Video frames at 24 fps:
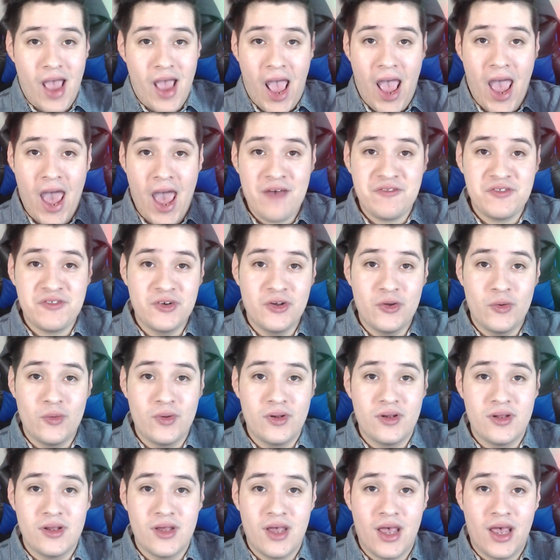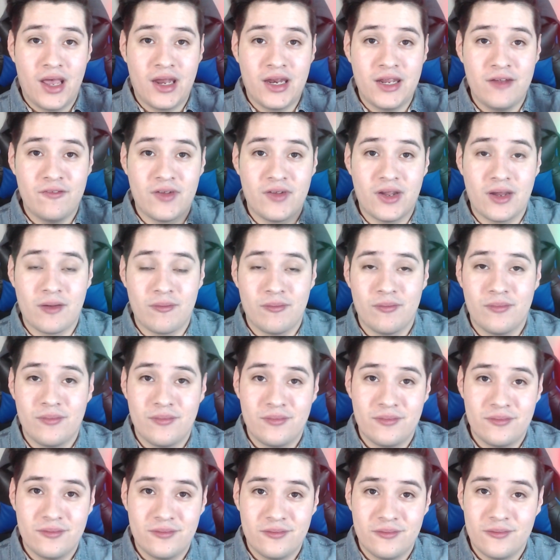afternoon, and evening.
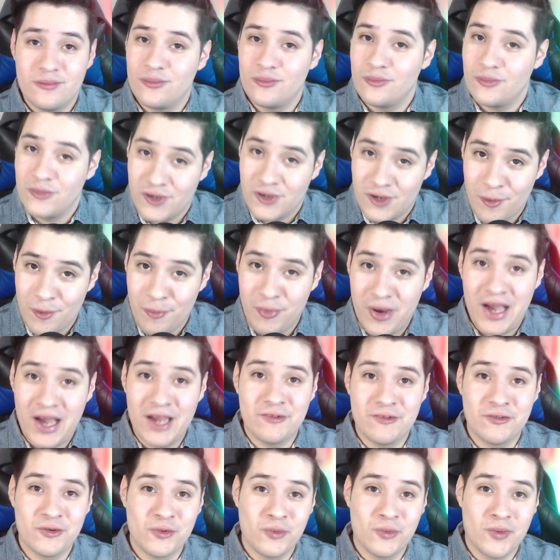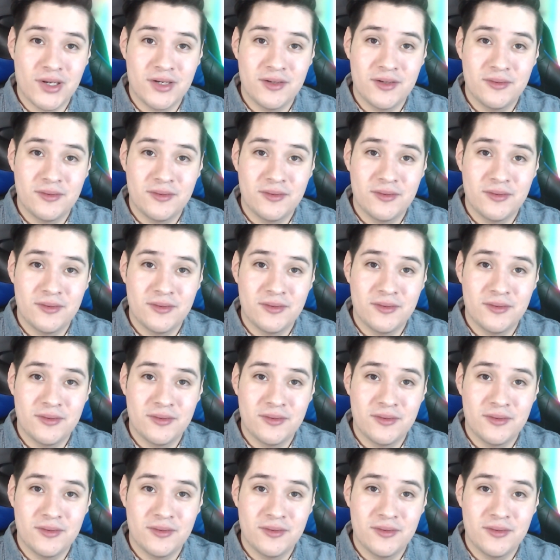Goodbye, everyone.